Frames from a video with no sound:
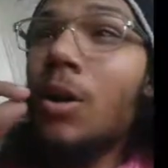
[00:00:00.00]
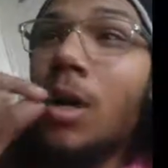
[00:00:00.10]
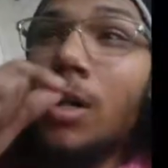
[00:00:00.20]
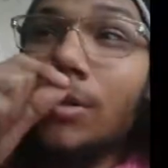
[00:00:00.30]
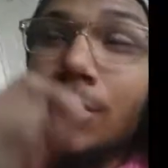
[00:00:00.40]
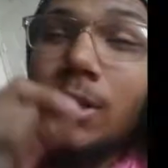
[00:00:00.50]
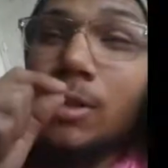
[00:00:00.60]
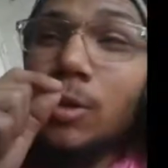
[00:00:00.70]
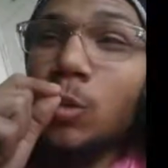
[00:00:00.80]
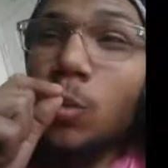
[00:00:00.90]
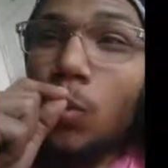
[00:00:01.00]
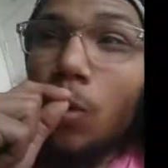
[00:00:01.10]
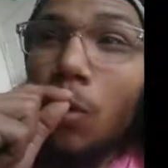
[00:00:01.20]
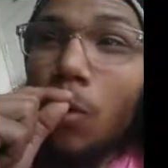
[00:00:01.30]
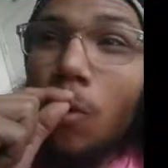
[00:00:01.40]
Just
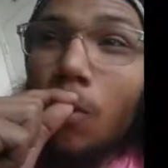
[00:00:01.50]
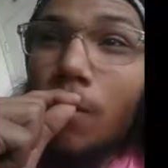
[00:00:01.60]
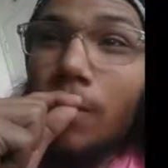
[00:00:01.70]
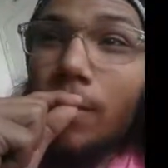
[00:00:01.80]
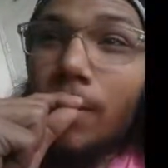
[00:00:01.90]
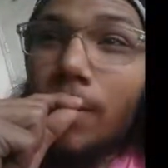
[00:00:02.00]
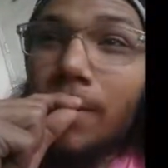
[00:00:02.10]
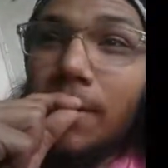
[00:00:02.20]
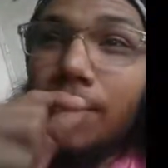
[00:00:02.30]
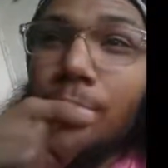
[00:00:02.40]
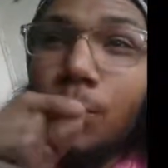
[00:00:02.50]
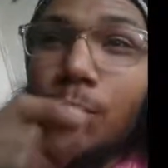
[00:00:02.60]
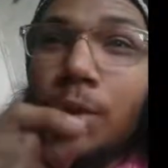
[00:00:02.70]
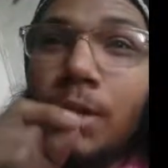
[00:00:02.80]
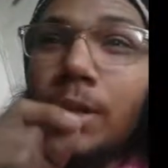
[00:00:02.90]
if you
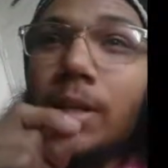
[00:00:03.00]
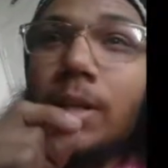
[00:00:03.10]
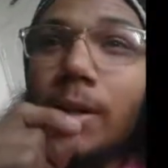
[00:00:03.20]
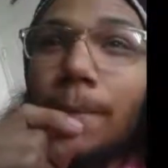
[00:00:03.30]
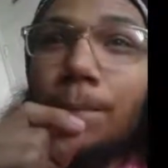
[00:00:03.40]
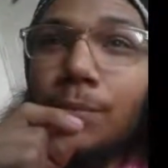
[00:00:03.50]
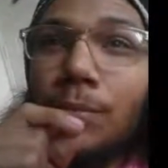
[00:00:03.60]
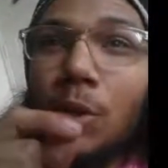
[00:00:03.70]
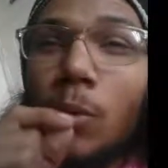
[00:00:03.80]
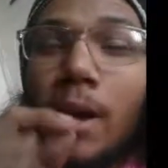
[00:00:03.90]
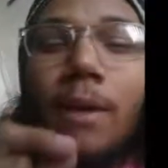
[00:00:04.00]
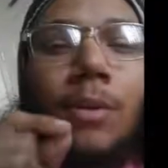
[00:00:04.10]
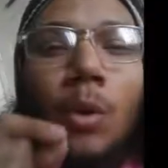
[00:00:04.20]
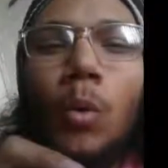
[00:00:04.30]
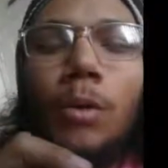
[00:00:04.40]
really don't have the
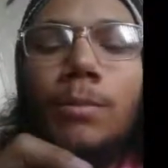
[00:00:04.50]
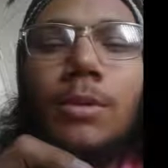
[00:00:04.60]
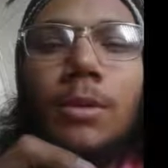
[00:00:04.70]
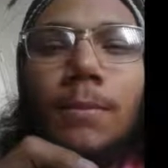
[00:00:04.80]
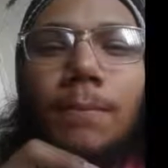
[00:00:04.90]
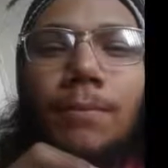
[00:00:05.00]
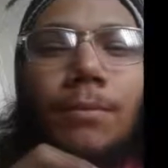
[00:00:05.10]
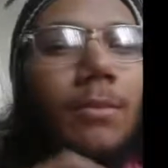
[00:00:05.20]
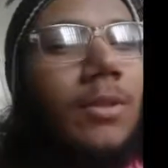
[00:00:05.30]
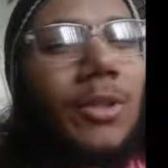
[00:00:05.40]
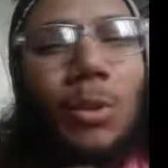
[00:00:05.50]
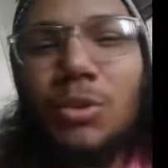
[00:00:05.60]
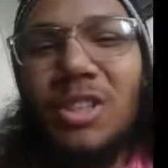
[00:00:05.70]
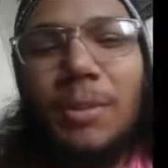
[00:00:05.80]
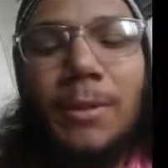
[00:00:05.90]
orbs, don't
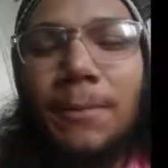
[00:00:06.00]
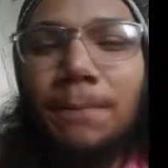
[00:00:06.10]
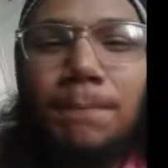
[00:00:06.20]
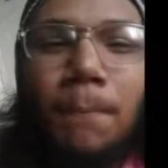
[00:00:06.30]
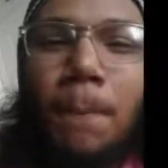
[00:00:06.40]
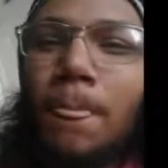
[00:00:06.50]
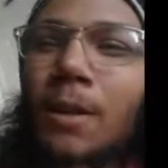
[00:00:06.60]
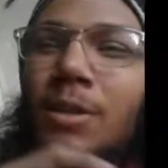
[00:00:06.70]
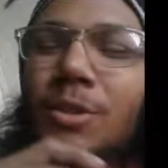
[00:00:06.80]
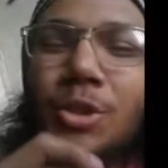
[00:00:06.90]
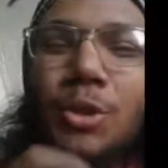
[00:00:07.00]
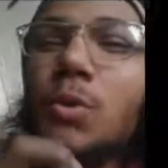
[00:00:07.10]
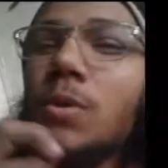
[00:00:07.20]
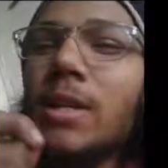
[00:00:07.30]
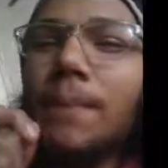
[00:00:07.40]
summon.
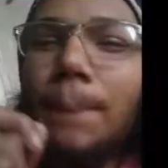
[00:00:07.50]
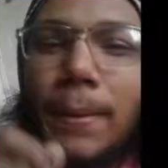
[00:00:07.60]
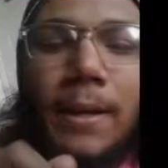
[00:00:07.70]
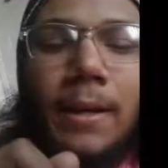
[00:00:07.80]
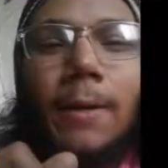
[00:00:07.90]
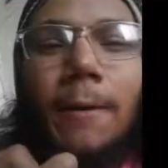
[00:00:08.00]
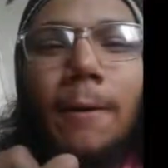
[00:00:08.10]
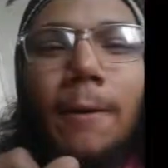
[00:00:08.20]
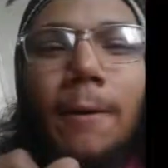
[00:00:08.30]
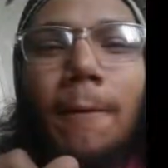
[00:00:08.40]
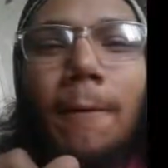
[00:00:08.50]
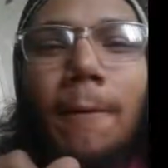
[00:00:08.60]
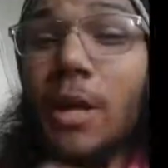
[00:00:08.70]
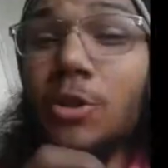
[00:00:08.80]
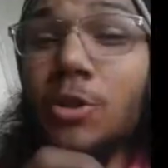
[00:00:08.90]
Choose and pick which
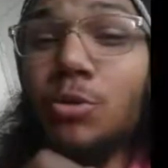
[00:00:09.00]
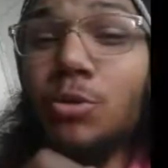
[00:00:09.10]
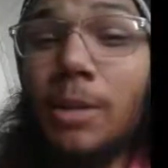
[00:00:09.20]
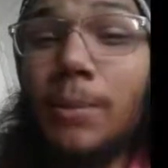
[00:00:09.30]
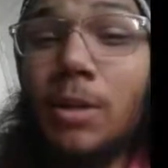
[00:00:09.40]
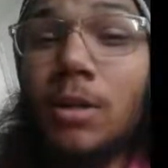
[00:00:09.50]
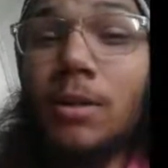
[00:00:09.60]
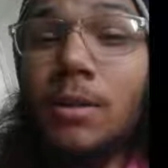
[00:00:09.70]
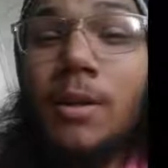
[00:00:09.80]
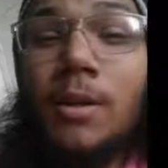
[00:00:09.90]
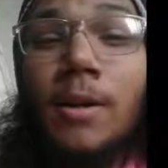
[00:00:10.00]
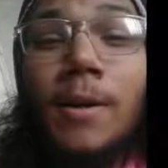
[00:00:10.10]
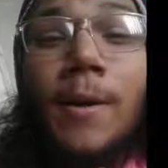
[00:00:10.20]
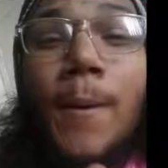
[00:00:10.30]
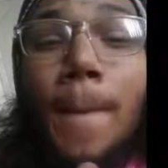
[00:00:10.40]
banners you summon on,
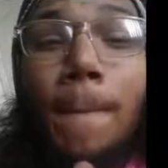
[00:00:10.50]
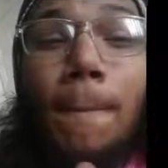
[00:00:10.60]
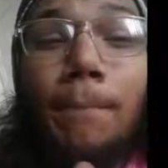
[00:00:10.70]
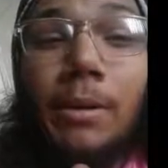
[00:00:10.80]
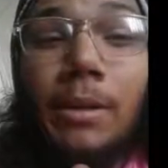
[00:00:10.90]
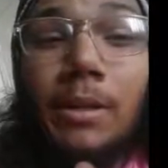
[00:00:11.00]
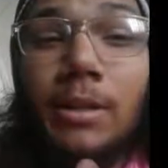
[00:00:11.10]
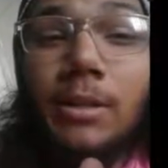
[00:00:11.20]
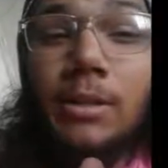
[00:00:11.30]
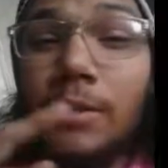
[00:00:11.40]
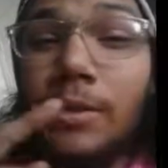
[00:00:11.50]
because on this